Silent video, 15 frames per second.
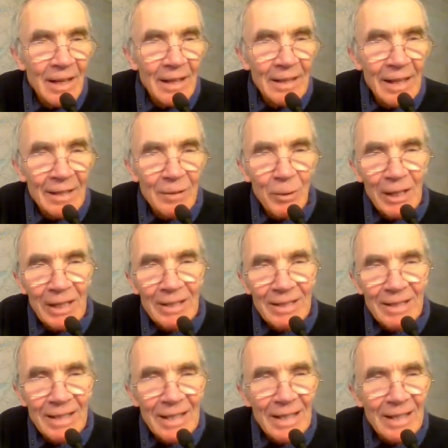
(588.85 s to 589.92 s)
And as we can
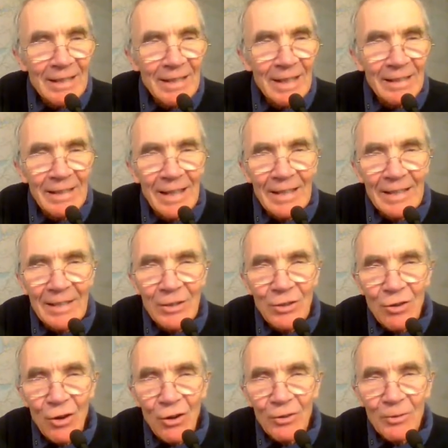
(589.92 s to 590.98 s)
see that there's
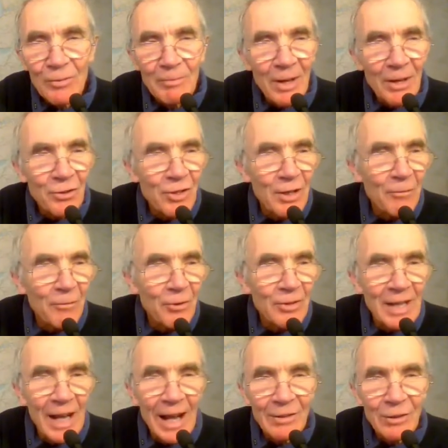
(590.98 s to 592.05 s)
not much
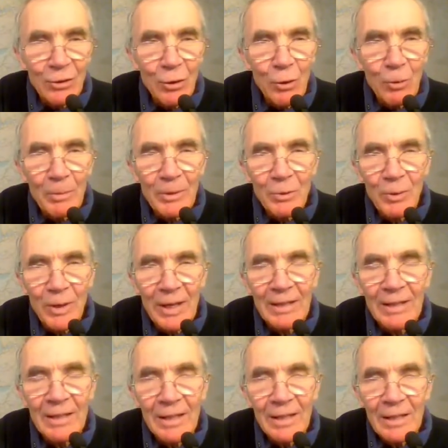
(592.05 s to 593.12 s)
difference at all
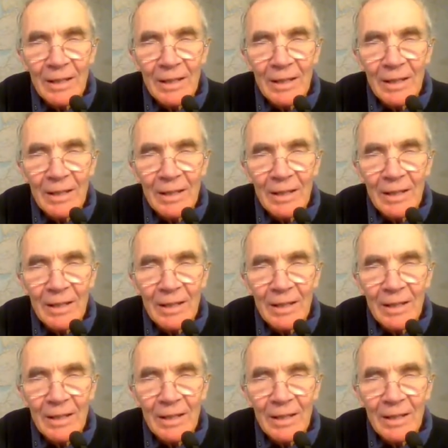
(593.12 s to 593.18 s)
between